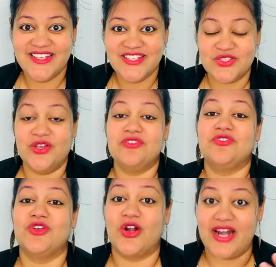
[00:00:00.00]
So if
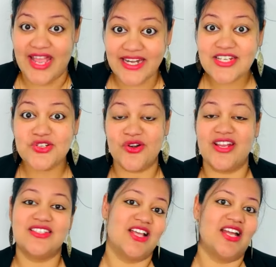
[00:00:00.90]
your editor
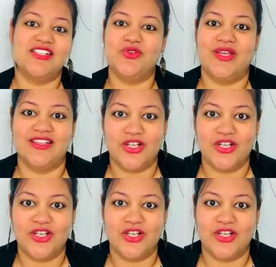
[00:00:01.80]
is not doing the